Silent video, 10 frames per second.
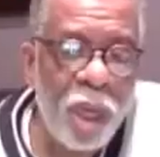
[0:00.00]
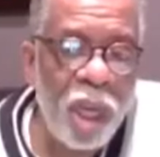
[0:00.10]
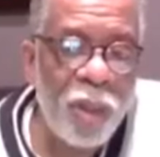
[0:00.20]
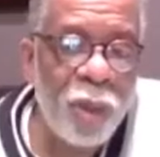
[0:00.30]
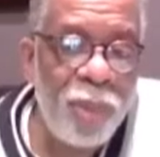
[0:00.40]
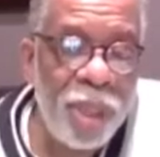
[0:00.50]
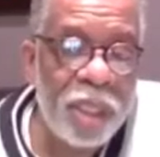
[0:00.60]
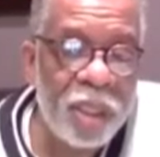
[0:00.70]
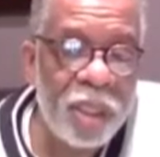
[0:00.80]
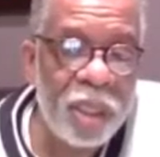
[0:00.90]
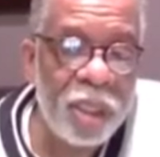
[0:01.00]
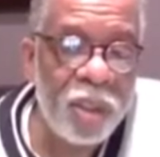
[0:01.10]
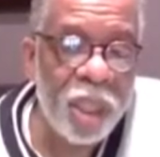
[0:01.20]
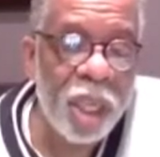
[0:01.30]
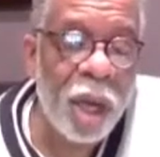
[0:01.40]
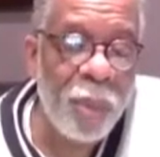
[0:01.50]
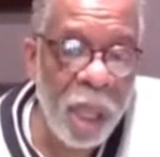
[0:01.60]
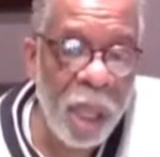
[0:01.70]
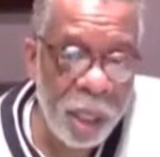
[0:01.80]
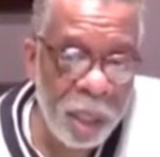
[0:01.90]
want other businesses to come
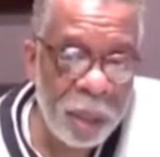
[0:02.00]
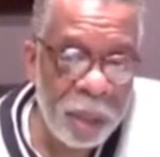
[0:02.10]
in.